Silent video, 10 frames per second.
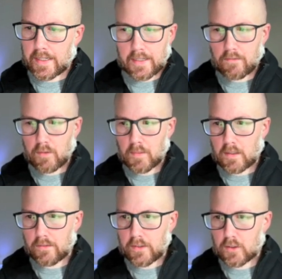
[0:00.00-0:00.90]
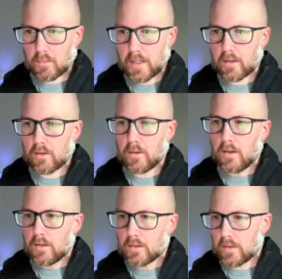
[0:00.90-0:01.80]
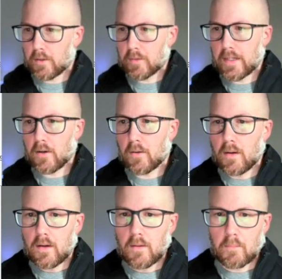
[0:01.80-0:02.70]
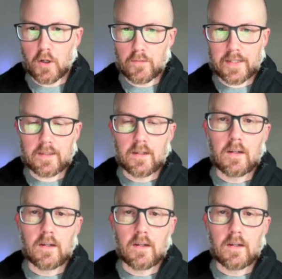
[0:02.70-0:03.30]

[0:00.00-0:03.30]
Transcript: get from the diffusion model. So there we go, perfect.